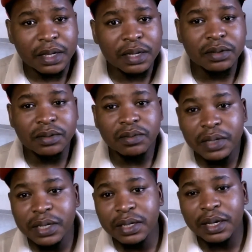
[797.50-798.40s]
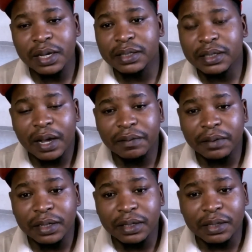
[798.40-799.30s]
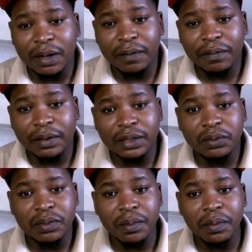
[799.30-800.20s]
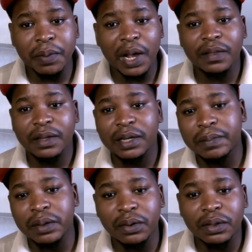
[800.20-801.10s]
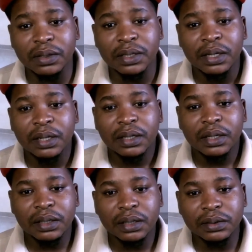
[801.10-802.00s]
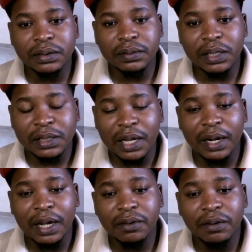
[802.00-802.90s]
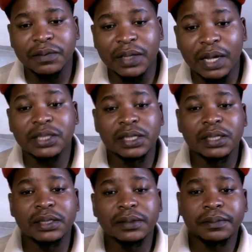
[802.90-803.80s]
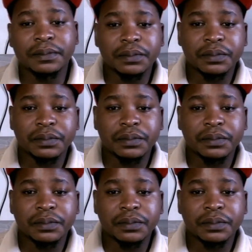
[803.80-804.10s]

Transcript: And we, as South Africans, we buy that because the standard of that chicken,